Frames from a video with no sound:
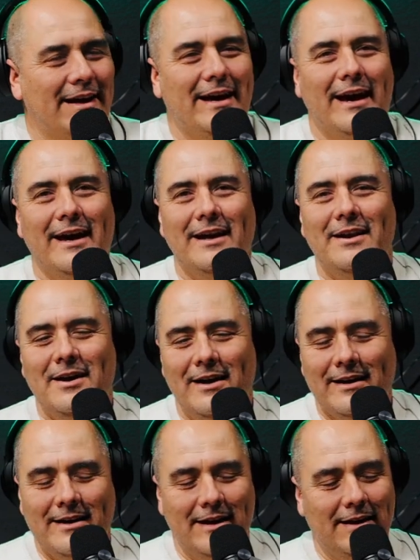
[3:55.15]
And
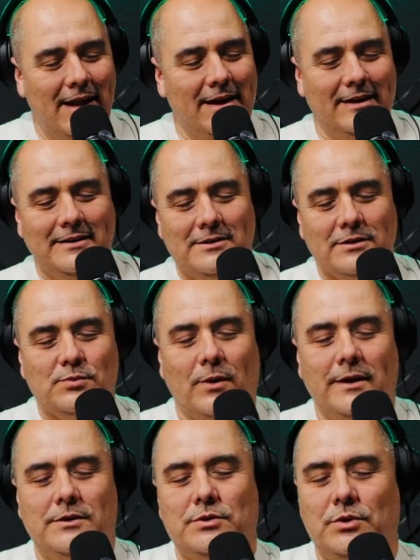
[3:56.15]
again, just
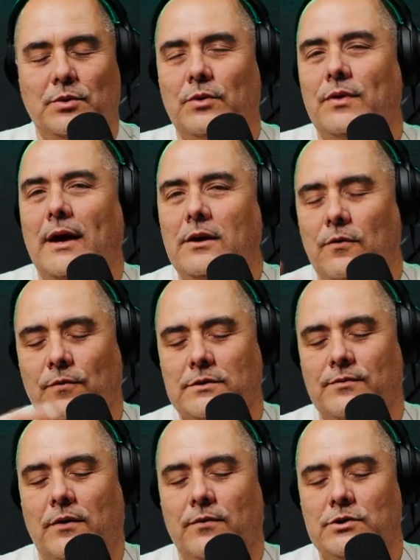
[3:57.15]
wanted to thank you,
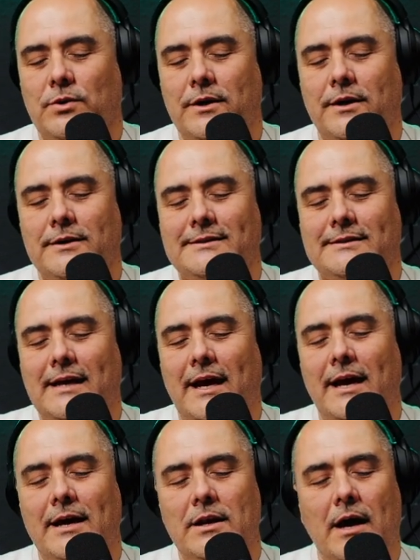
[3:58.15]
first of all, for joining us.
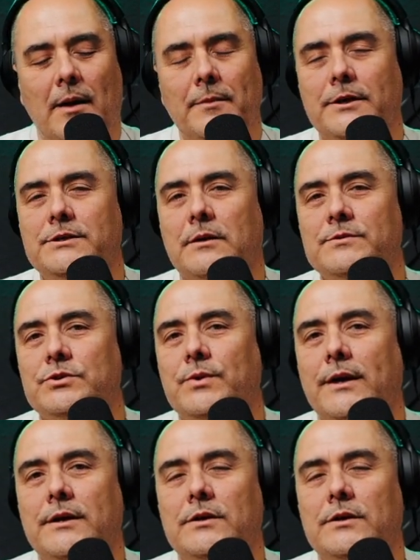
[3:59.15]
And I'm going to jump straight